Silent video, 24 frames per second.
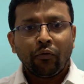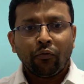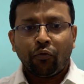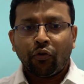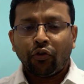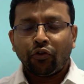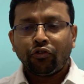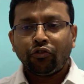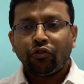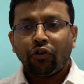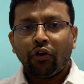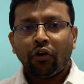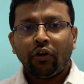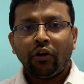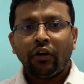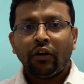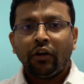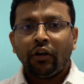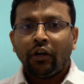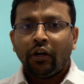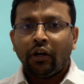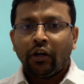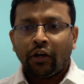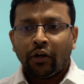For
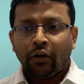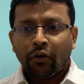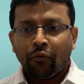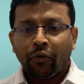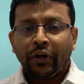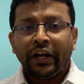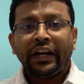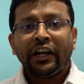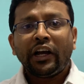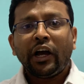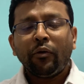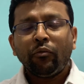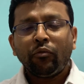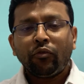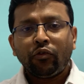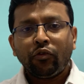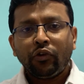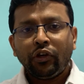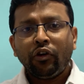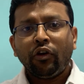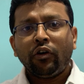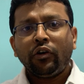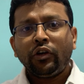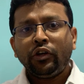sure, when it comes to
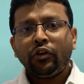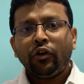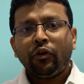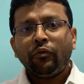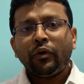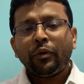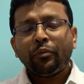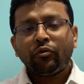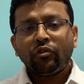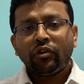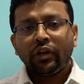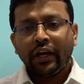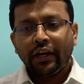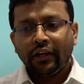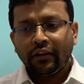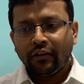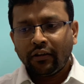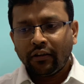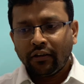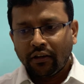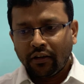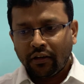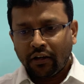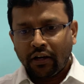your website
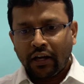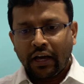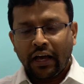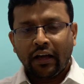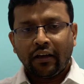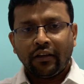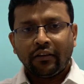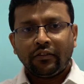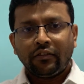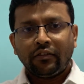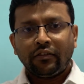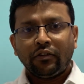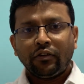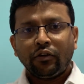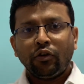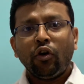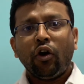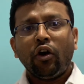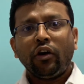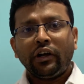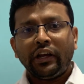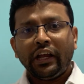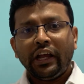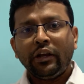has
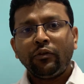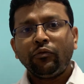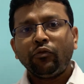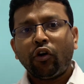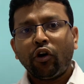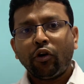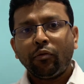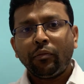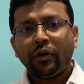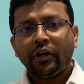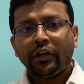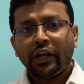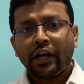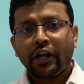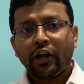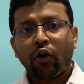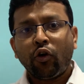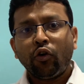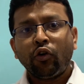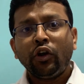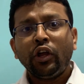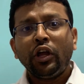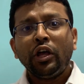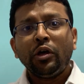got involvement
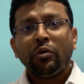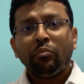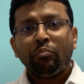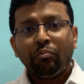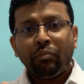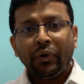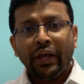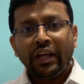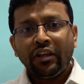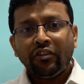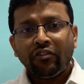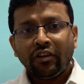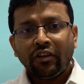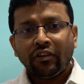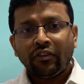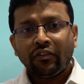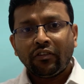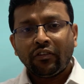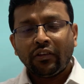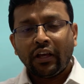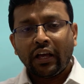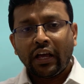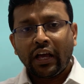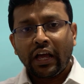around
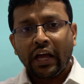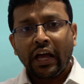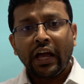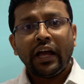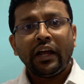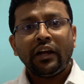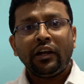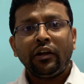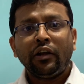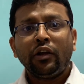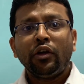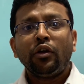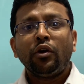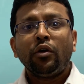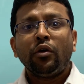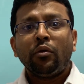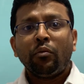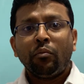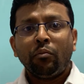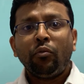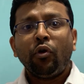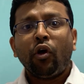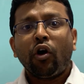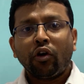pages and
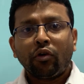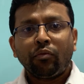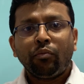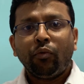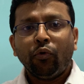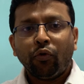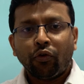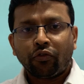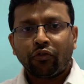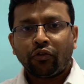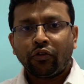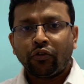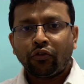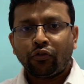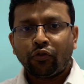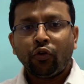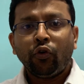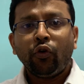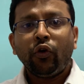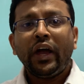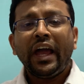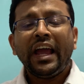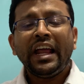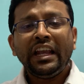blog posts.
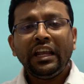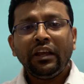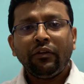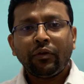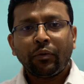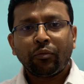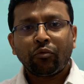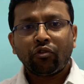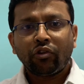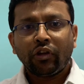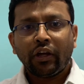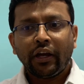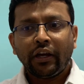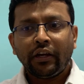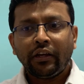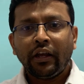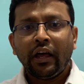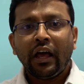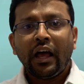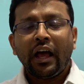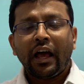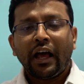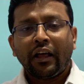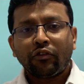So any website
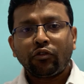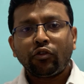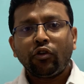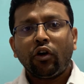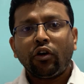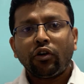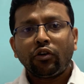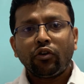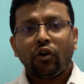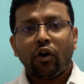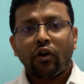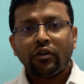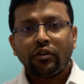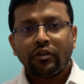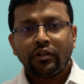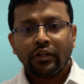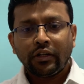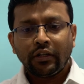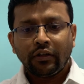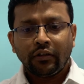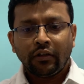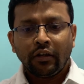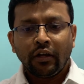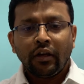has got
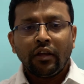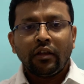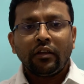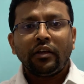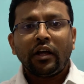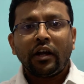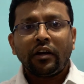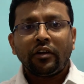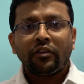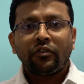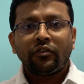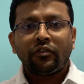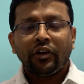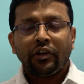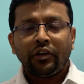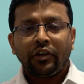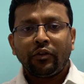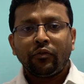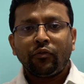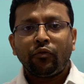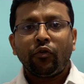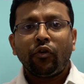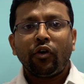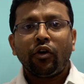content that is
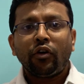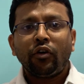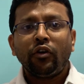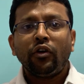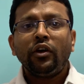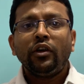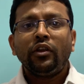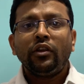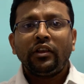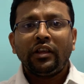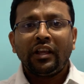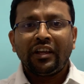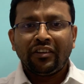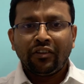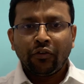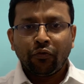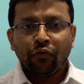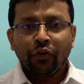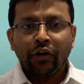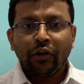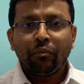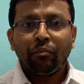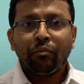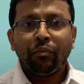written for the
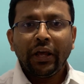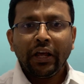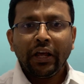different